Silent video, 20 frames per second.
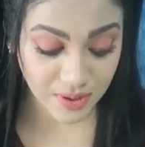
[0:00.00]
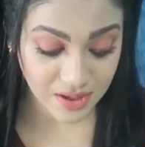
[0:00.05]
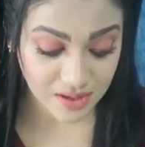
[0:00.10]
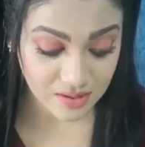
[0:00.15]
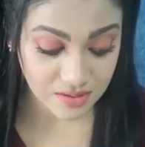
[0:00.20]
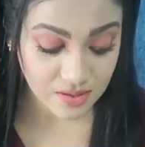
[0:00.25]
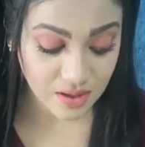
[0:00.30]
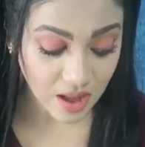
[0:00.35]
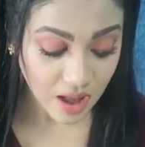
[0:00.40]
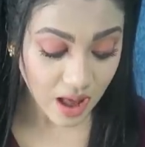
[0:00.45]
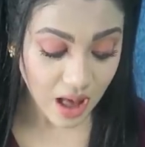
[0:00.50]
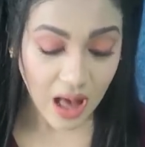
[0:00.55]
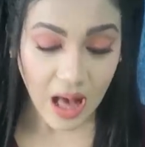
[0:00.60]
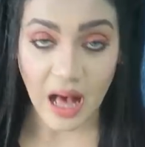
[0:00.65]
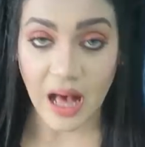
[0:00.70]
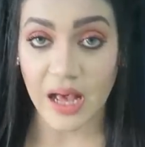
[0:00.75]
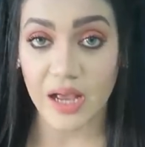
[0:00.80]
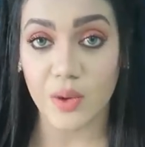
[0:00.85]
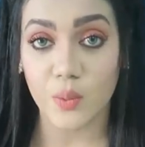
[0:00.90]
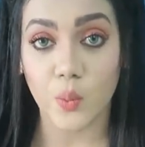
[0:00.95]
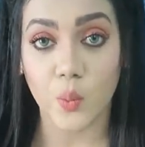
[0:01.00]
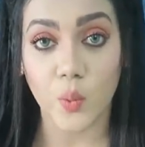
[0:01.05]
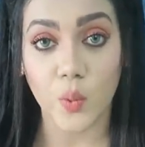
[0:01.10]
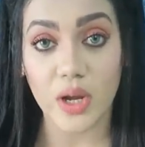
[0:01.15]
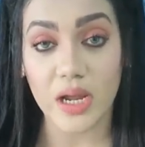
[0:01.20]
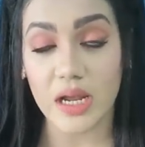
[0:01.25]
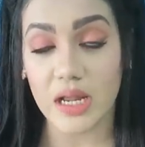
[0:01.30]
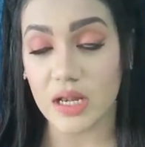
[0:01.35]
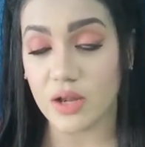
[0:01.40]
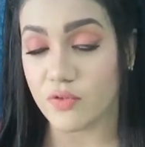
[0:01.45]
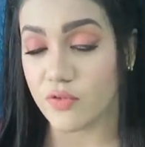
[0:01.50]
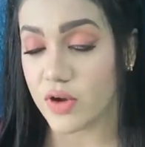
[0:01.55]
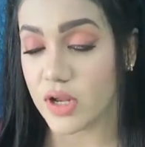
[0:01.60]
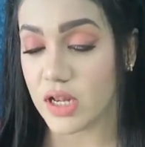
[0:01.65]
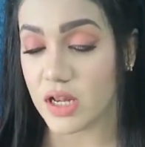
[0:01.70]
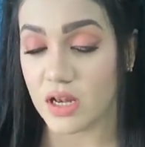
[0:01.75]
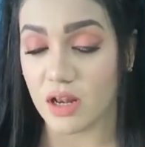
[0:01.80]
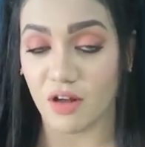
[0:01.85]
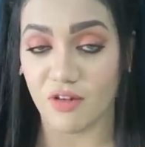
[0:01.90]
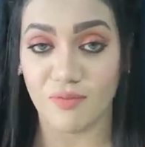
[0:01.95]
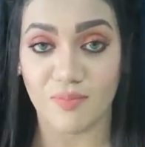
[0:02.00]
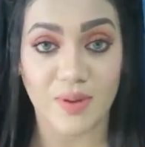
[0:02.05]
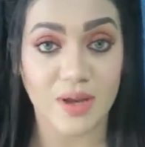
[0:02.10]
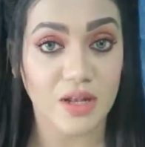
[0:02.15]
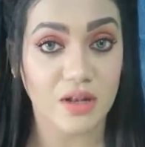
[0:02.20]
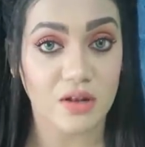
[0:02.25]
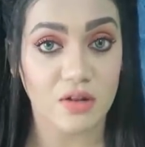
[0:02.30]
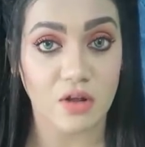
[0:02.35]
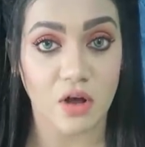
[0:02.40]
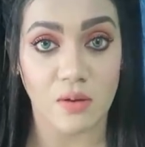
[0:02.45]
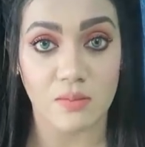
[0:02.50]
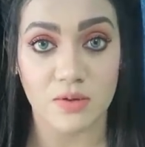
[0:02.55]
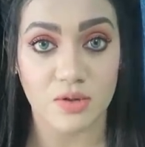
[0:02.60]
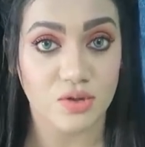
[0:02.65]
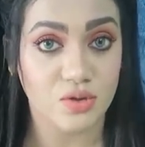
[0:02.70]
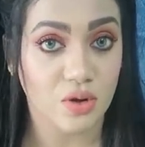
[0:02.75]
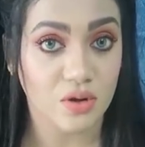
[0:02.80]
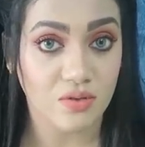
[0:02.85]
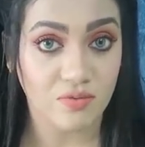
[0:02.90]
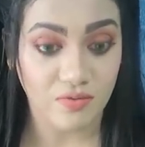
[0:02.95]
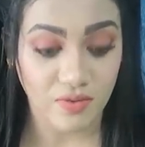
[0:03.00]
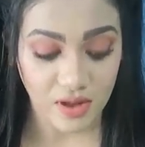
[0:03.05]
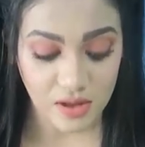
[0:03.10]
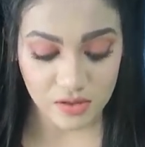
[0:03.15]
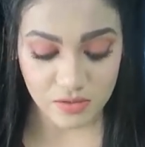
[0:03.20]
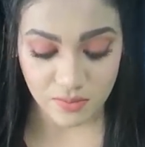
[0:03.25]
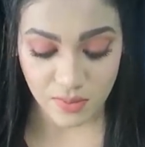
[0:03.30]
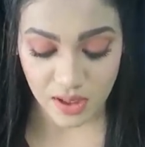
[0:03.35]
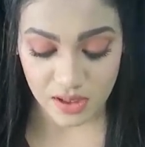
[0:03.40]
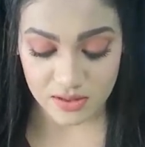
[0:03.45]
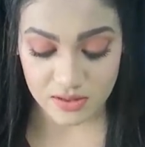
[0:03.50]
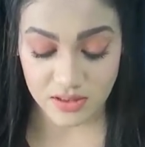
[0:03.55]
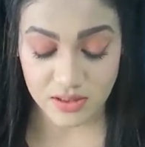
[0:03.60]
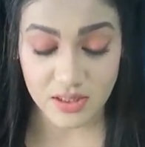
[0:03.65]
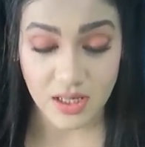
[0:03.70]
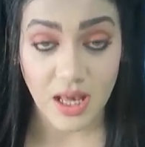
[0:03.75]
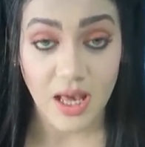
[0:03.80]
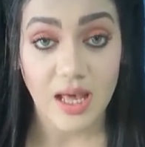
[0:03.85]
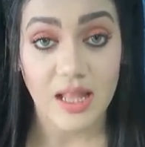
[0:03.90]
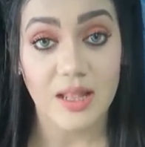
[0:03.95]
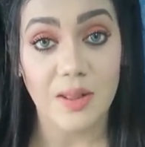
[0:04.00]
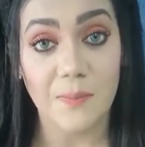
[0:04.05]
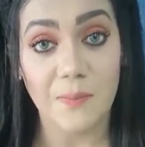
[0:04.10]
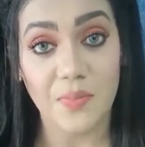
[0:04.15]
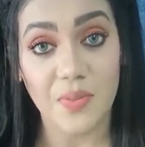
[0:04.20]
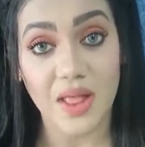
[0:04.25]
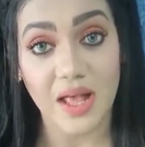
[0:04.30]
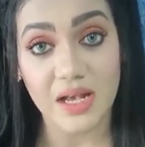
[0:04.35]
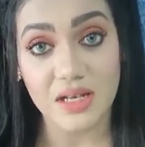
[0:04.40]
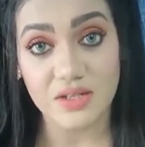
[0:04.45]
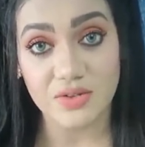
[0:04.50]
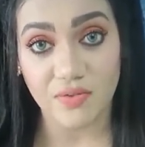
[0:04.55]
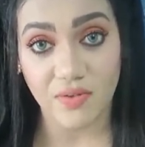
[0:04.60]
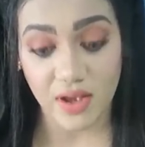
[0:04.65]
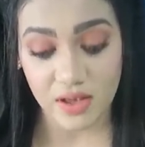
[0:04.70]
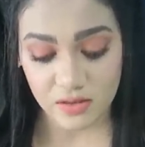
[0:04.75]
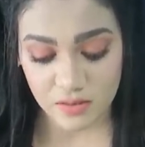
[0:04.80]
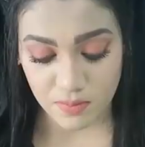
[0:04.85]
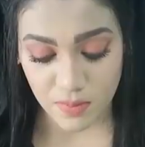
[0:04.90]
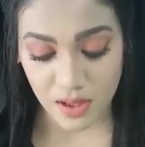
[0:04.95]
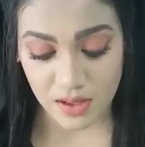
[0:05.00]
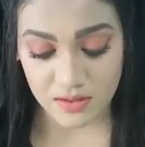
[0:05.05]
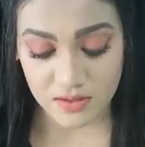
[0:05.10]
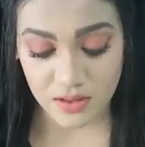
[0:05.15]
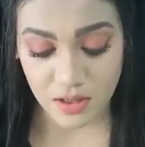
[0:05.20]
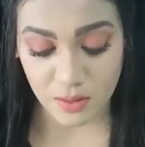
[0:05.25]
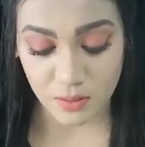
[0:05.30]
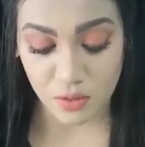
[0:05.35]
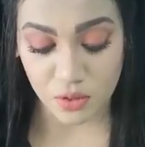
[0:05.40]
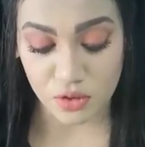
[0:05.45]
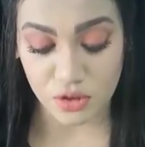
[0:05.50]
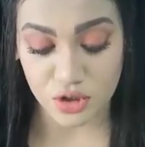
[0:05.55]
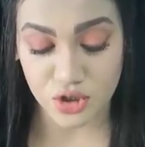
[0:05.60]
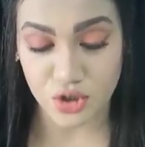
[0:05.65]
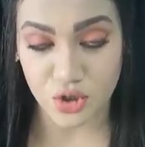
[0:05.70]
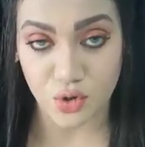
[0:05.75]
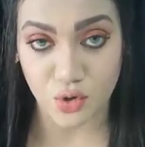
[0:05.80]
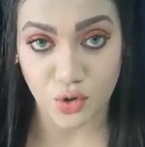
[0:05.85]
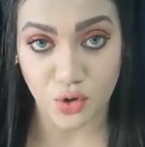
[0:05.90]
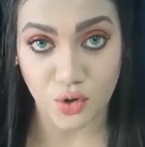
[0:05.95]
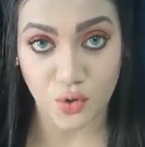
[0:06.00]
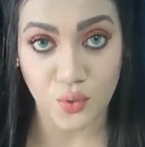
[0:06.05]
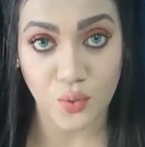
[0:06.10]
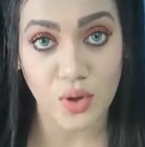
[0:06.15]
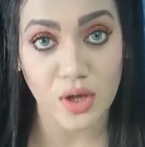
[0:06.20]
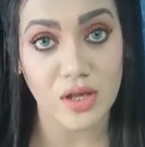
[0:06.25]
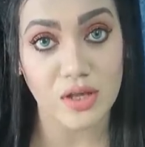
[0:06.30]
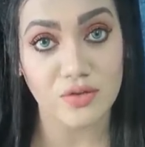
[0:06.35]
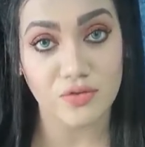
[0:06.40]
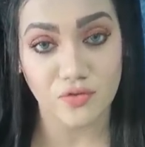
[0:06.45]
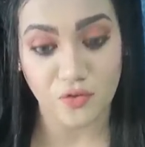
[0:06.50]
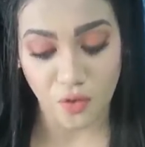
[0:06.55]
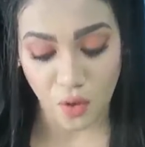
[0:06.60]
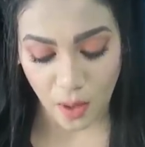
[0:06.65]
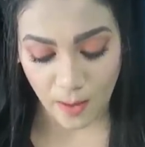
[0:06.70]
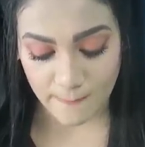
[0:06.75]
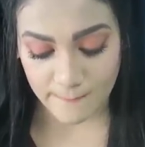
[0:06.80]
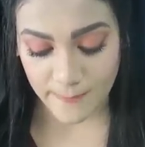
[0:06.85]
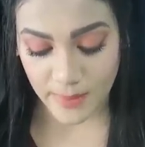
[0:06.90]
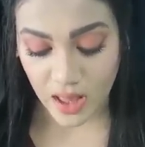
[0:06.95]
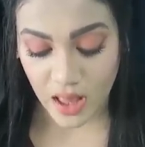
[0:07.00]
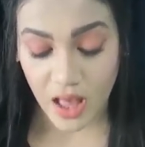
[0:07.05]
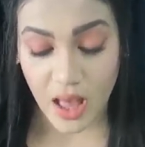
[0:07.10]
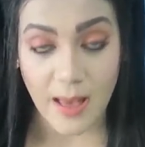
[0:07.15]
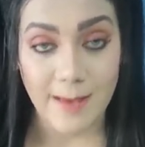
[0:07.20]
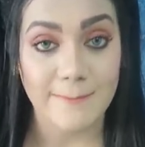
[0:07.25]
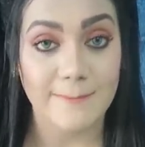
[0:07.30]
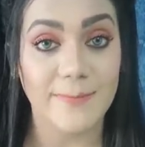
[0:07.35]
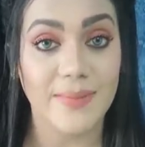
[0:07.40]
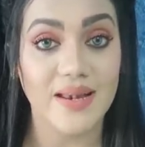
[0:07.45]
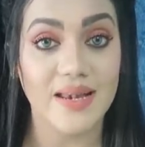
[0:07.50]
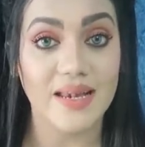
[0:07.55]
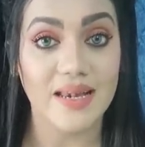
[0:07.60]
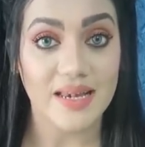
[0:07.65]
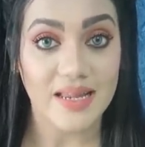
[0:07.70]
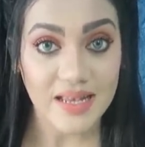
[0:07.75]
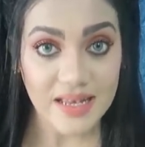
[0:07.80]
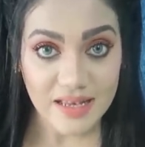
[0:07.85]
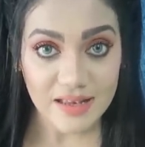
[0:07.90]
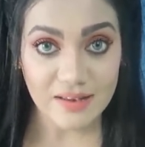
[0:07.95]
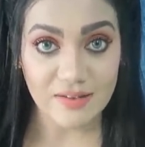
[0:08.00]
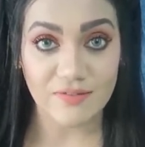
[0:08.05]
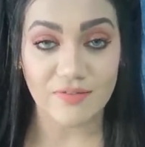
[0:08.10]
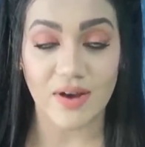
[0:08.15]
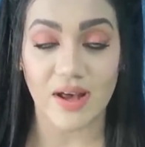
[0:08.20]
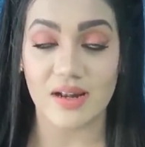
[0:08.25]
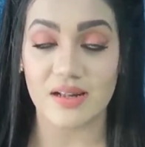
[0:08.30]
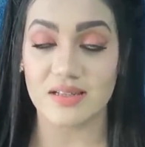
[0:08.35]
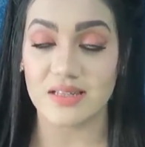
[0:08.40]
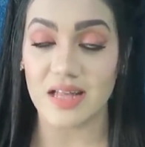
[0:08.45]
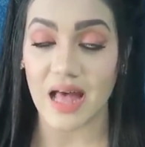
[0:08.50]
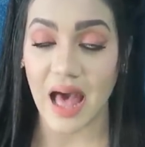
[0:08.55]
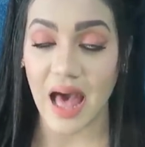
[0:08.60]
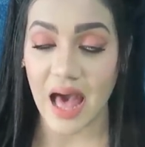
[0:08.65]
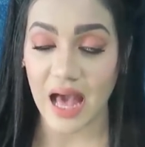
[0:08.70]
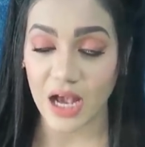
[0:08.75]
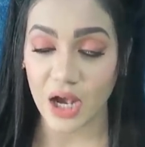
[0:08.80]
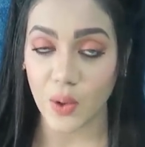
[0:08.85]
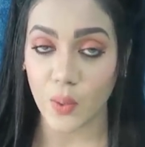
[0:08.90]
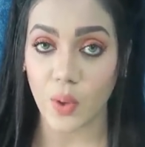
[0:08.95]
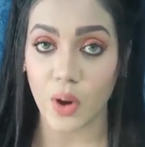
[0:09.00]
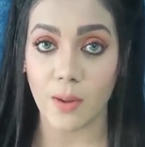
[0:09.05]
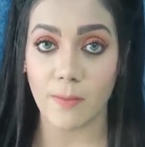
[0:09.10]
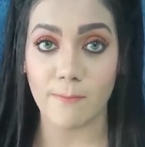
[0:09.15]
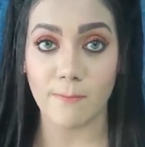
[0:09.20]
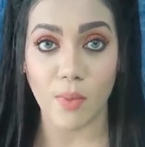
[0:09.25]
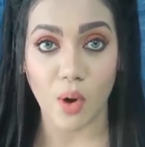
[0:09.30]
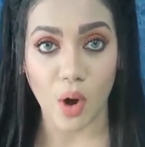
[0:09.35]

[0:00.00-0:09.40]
because I really really love Peter Thomas Roth face masks. The next face mask that I'm going to show you is from Believe, and it's the Aqua